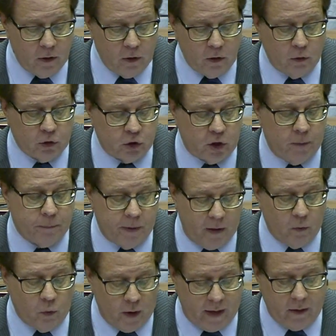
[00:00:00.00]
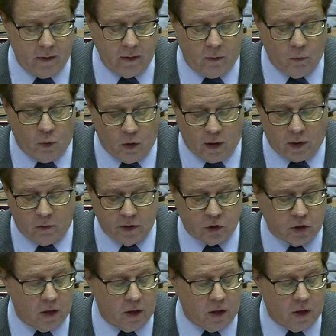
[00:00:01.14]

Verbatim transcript: You don't ship in wind and water and